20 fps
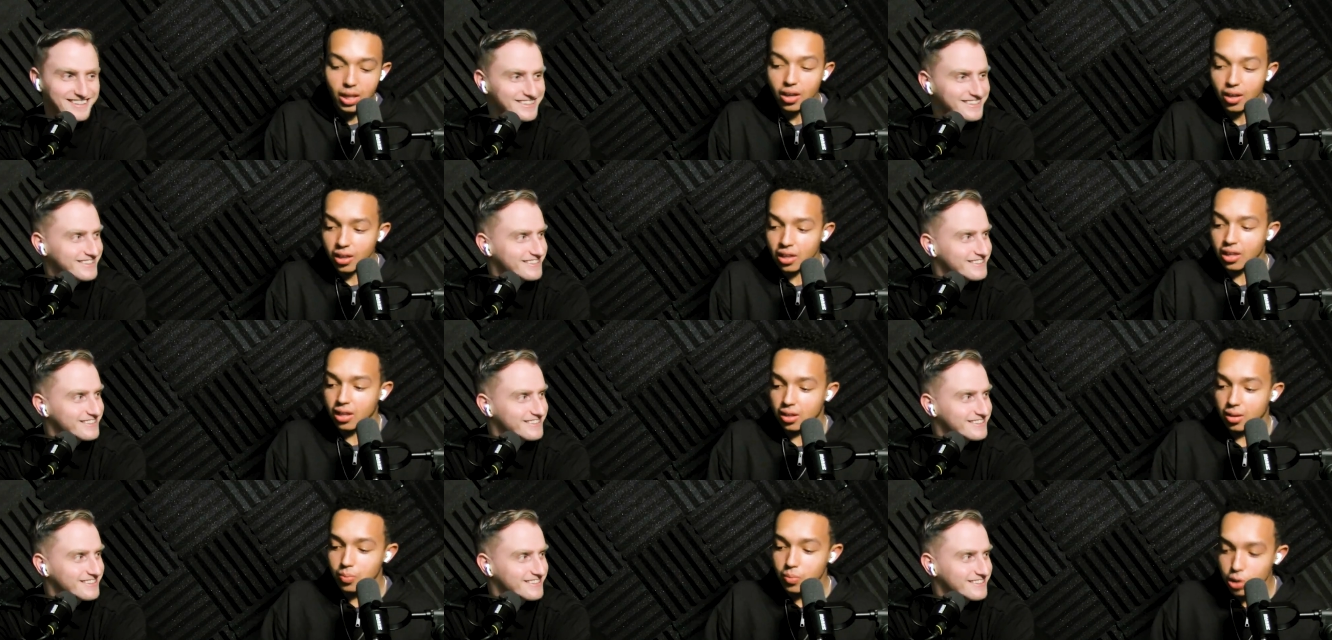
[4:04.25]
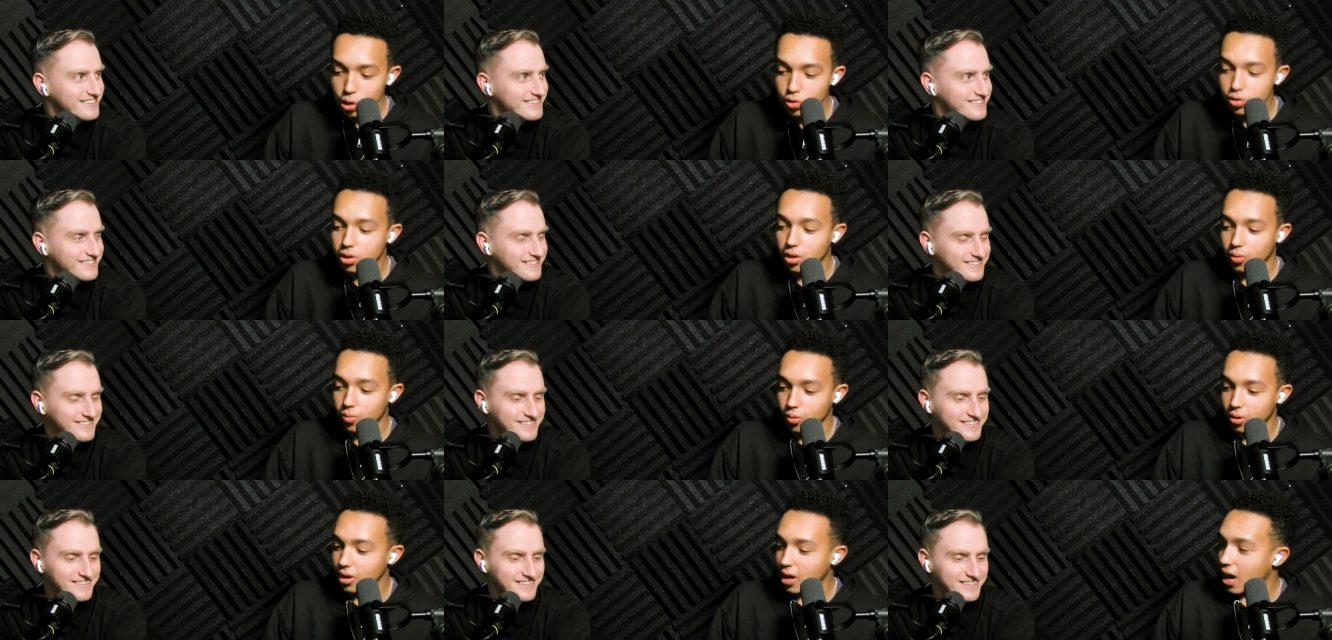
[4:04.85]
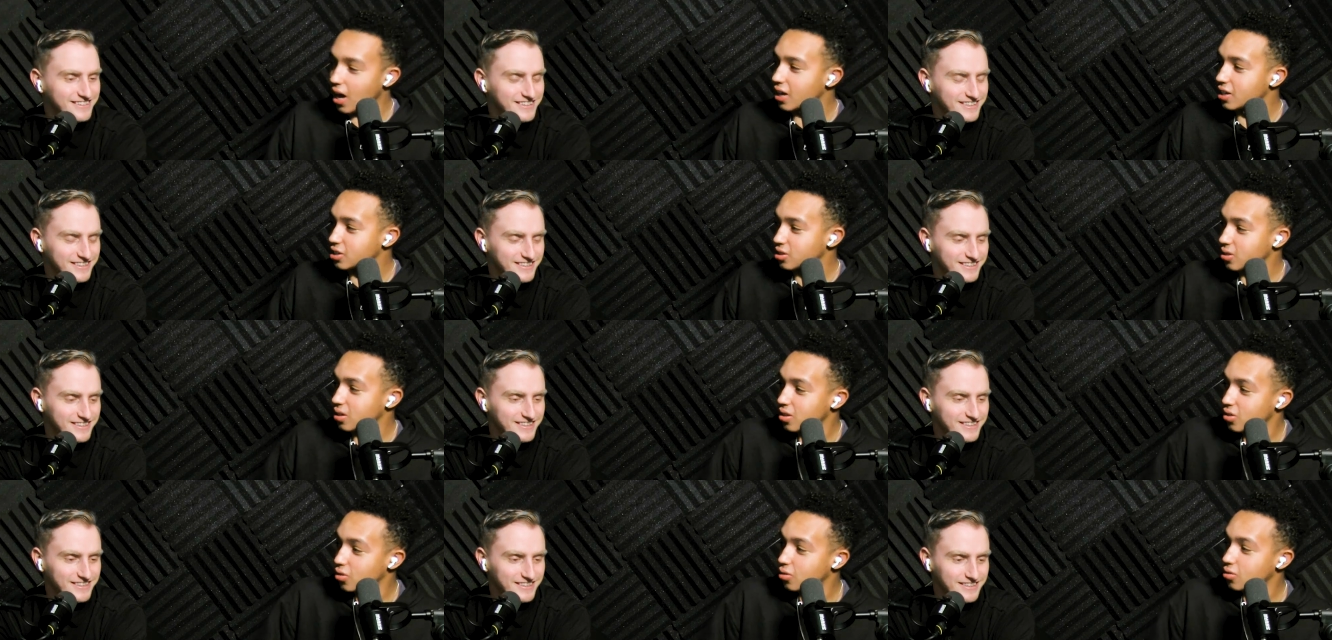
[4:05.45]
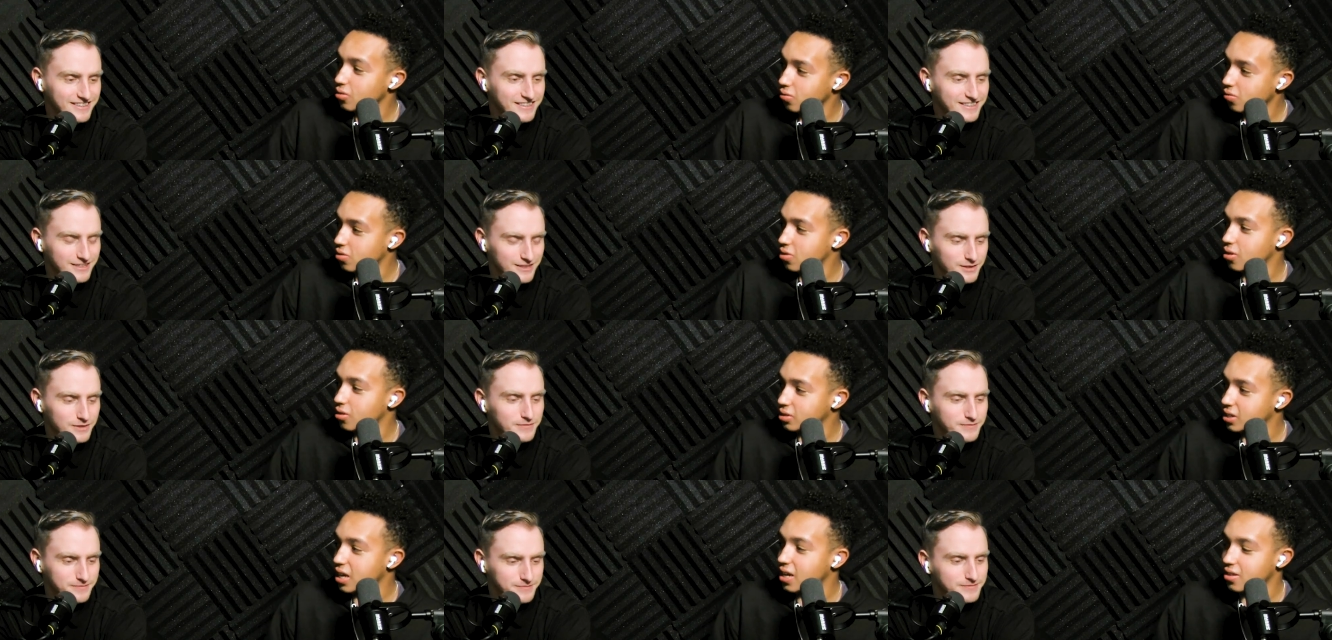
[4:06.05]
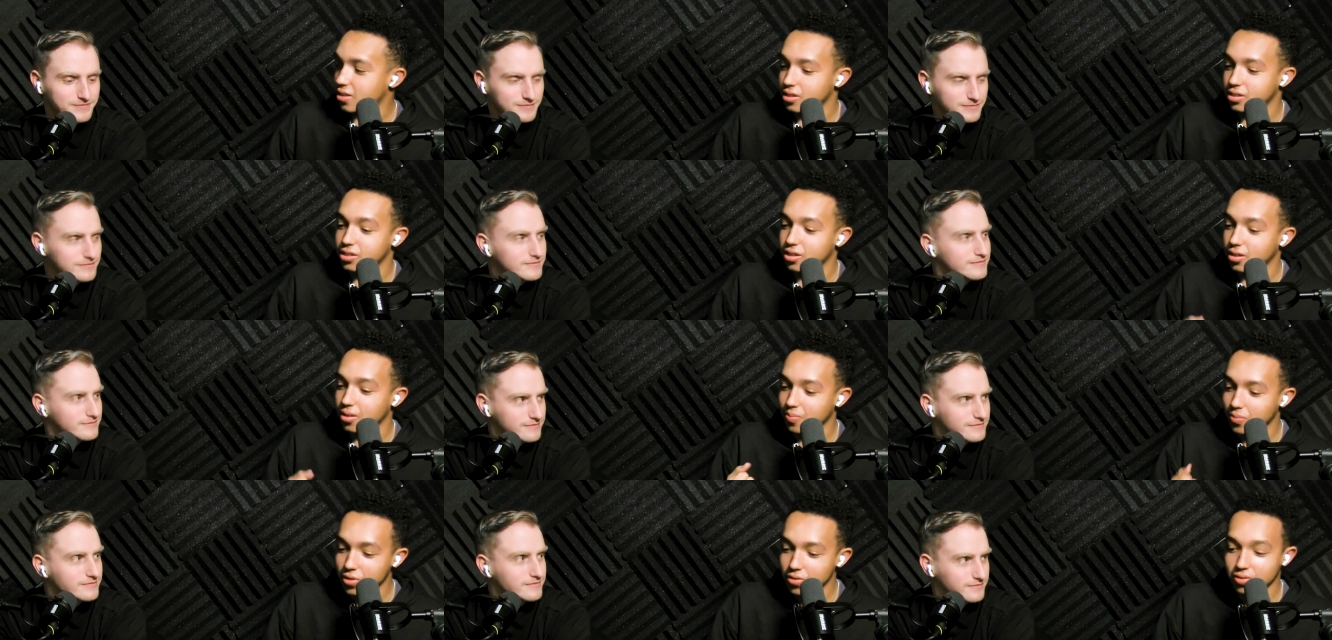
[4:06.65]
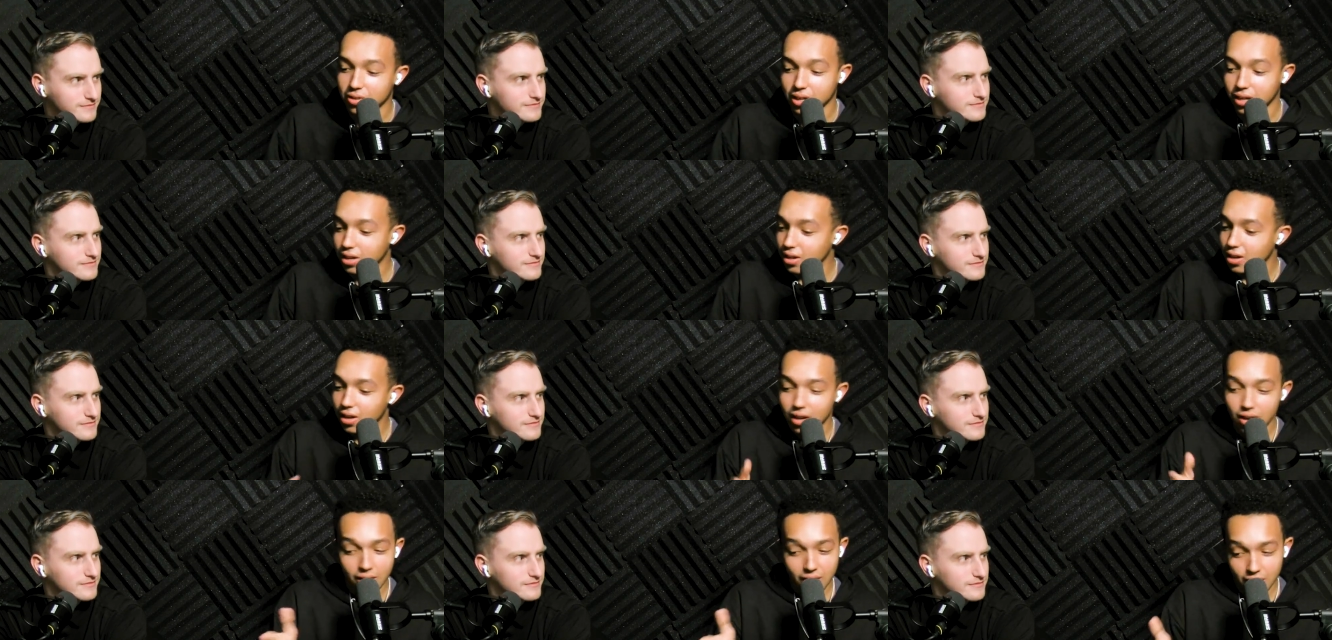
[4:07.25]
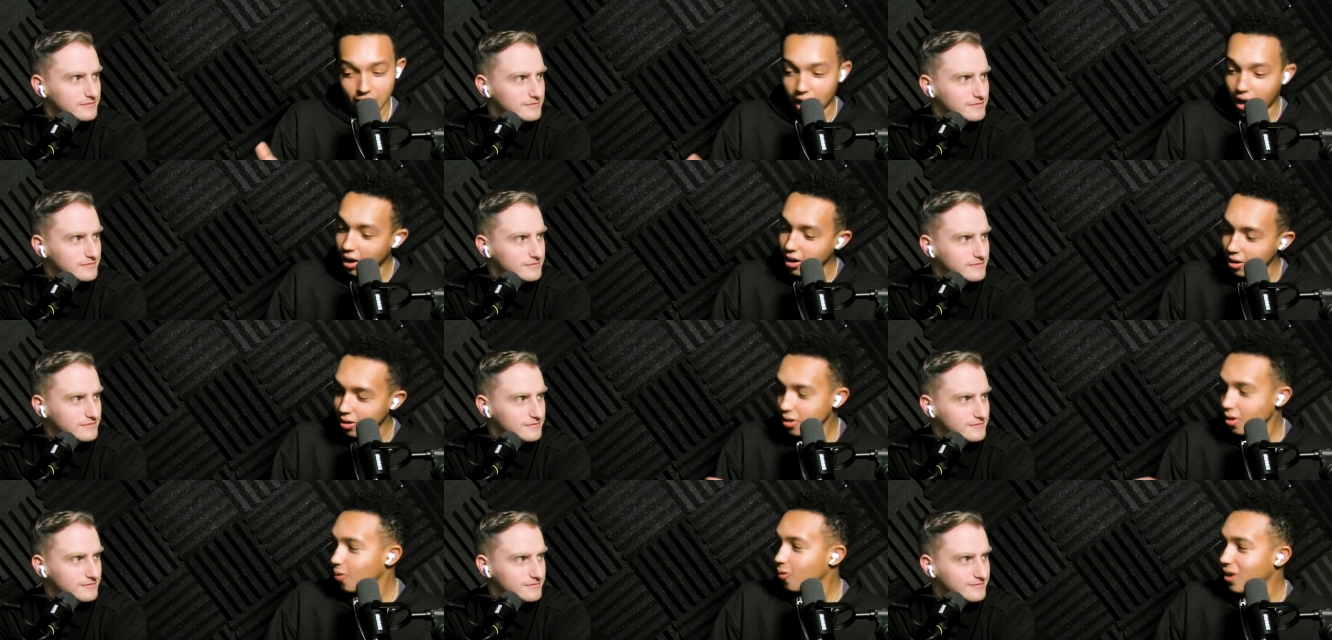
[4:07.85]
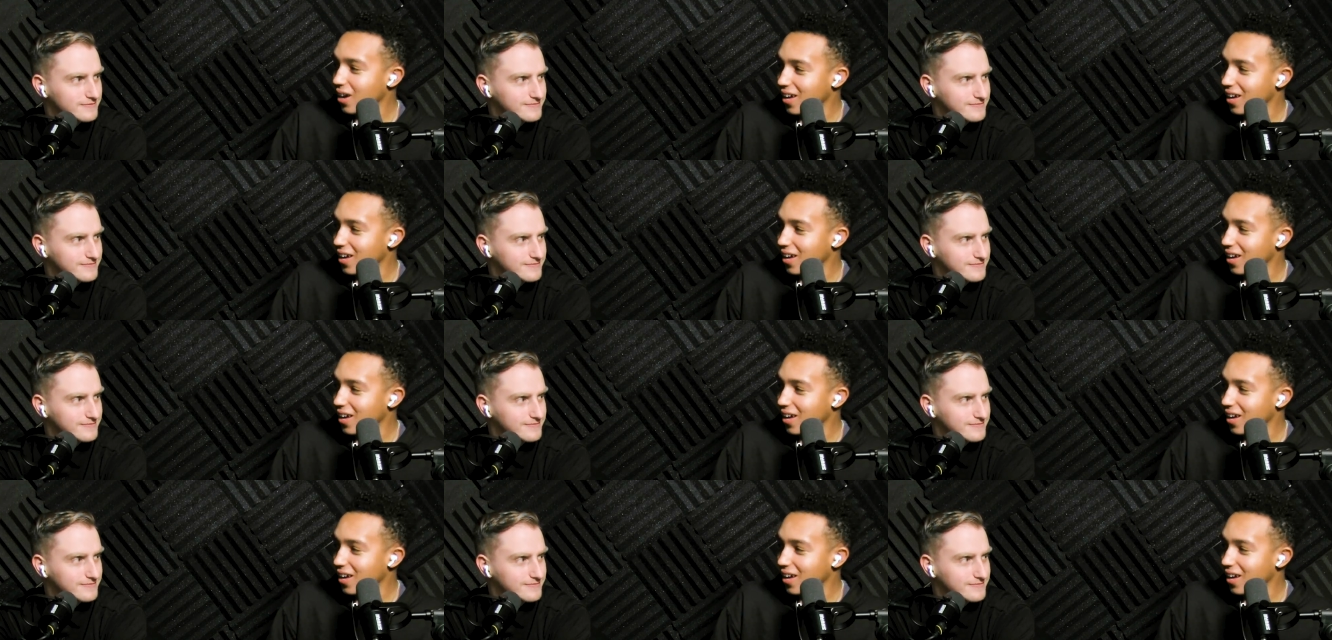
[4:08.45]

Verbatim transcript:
Speaker 1: then the music will guide you and so you'll start dancing to the music I don't know what